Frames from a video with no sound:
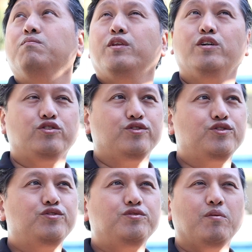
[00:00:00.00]

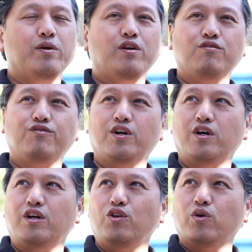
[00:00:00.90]
There's a bit
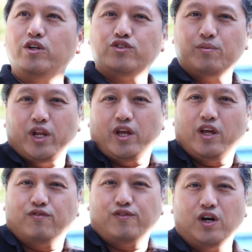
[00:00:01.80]
of noise from
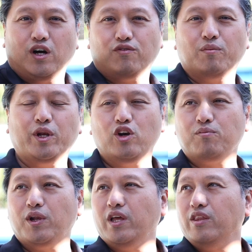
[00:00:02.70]
an
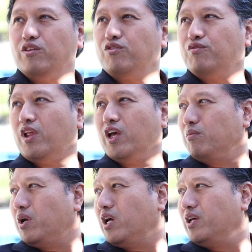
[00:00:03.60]
airplane that's flying
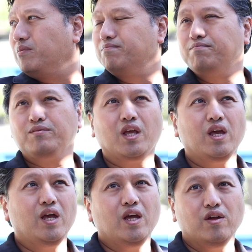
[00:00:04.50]
by.
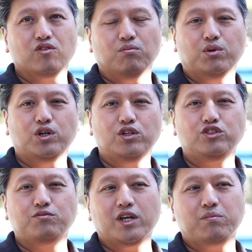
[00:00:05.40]
Some
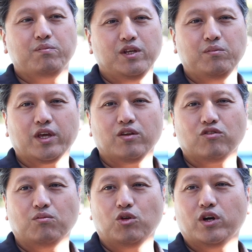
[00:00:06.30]
birds might be making
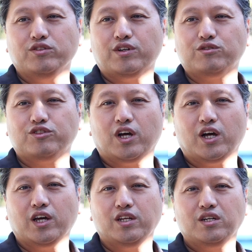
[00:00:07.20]
some noise
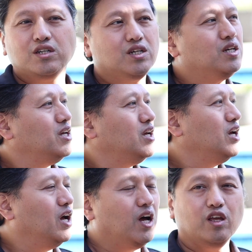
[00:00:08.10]
outside.
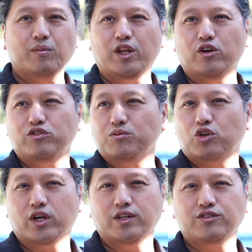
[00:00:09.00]
You might hear some
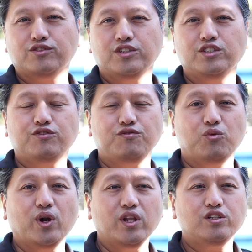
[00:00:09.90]
crickets. It's
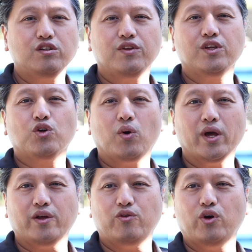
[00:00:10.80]
relatively
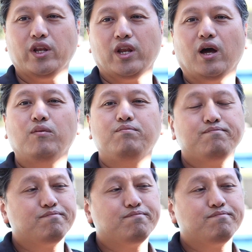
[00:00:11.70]
quiet right now.